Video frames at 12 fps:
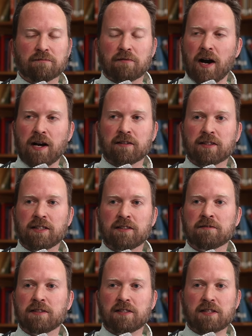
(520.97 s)

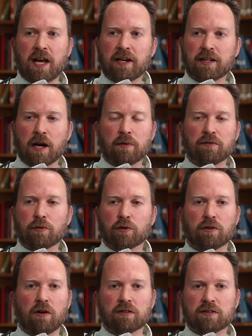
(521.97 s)
Finally, he's had it coming for
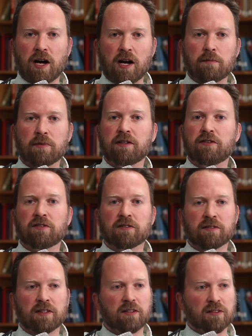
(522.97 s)
a long time. He's
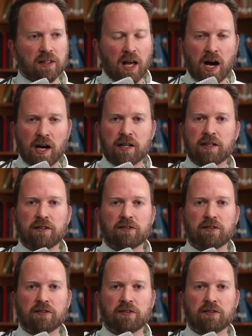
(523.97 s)
lied.